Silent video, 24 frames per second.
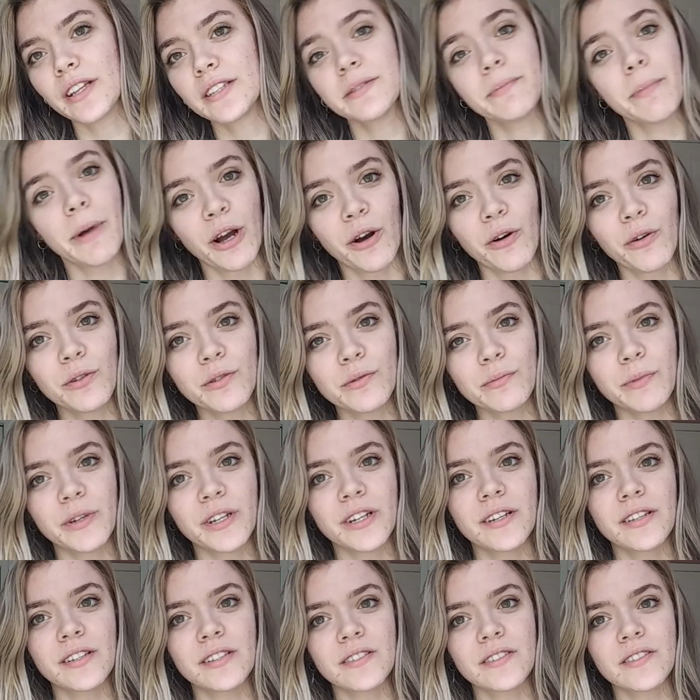is about,
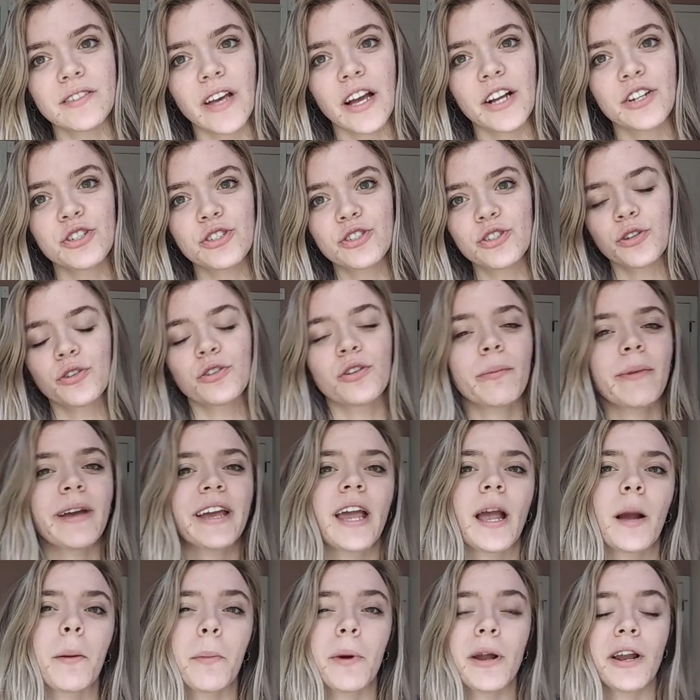because I just turned on my
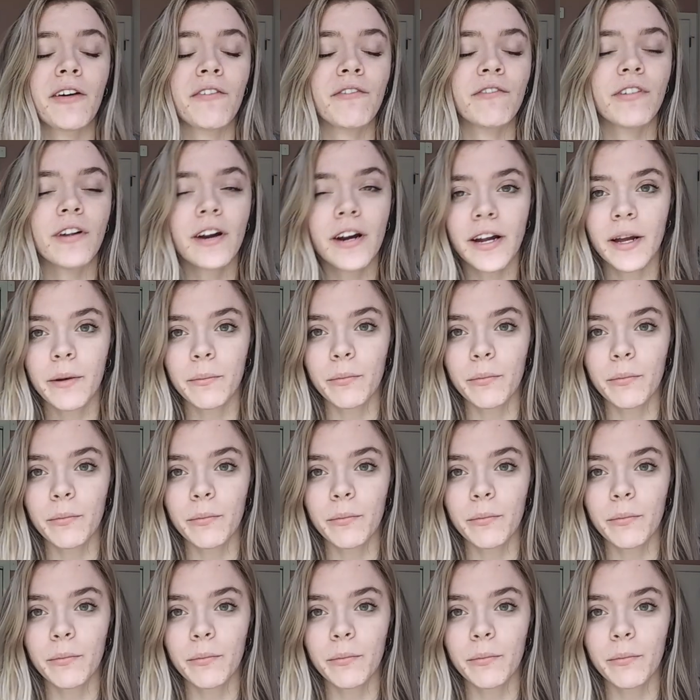camera and I'm very